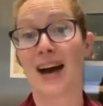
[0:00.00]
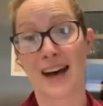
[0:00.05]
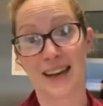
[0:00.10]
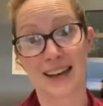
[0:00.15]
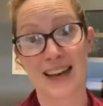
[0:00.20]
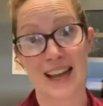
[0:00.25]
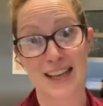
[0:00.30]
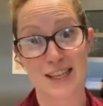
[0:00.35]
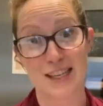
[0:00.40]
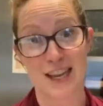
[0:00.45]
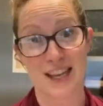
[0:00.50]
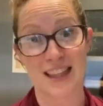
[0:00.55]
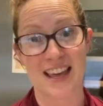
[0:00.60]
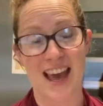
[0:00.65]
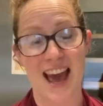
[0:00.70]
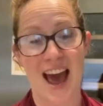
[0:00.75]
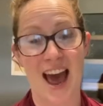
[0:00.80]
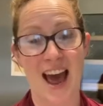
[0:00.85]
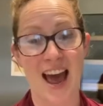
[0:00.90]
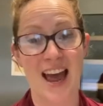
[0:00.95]
And letting
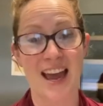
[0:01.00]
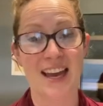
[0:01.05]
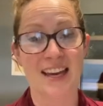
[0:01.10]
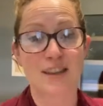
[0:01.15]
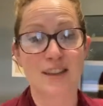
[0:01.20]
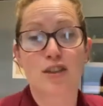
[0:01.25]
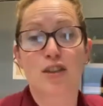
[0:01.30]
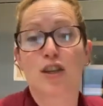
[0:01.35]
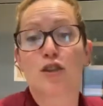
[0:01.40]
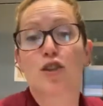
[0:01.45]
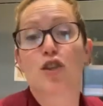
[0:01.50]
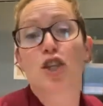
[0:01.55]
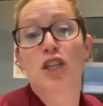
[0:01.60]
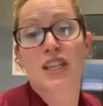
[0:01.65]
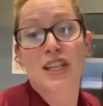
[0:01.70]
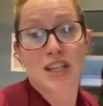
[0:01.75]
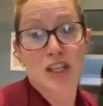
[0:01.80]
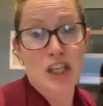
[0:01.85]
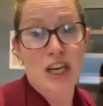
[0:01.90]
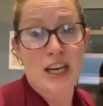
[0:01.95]
the air in. So
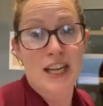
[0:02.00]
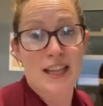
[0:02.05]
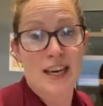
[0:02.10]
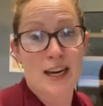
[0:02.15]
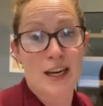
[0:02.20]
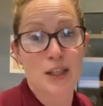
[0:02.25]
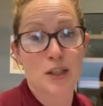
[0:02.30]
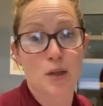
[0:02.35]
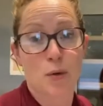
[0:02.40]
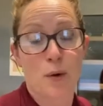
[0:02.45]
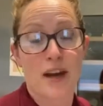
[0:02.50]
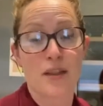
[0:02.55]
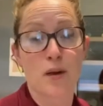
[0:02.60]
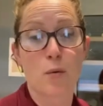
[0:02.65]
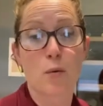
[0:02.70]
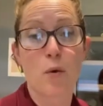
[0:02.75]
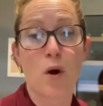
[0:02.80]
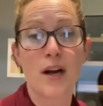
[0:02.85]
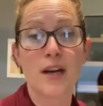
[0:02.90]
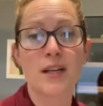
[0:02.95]
traditionally that is the way
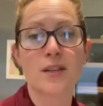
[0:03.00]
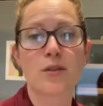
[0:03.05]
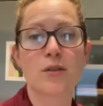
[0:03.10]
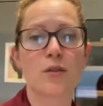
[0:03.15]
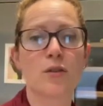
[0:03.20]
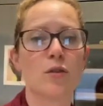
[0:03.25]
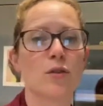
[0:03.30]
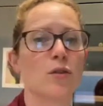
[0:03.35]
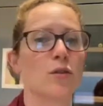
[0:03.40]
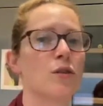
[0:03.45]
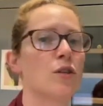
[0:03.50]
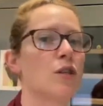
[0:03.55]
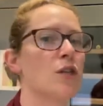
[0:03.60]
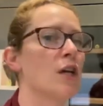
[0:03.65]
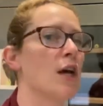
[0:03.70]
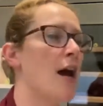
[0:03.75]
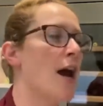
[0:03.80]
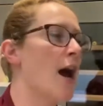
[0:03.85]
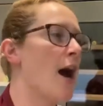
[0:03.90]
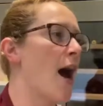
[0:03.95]
that wine is stored.
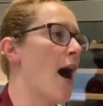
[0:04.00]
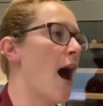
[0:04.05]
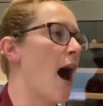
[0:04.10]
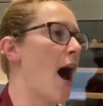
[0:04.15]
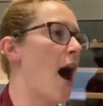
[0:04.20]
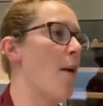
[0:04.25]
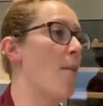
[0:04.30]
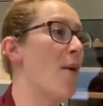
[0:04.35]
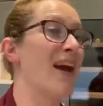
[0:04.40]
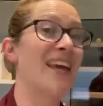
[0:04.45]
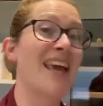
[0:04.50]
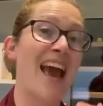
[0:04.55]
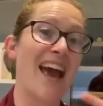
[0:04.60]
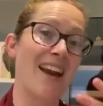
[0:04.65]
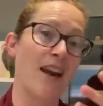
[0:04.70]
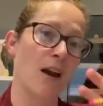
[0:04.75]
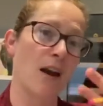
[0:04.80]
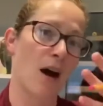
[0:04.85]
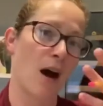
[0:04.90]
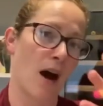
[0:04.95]

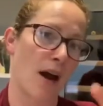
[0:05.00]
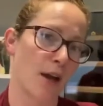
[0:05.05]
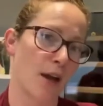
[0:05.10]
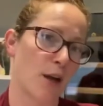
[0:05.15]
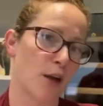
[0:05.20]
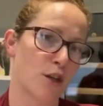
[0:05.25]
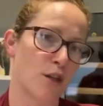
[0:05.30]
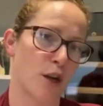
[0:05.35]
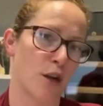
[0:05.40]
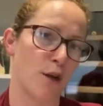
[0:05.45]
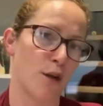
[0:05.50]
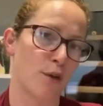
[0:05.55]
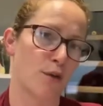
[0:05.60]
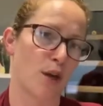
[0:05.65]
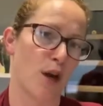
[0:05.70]
Again, I'm going to show you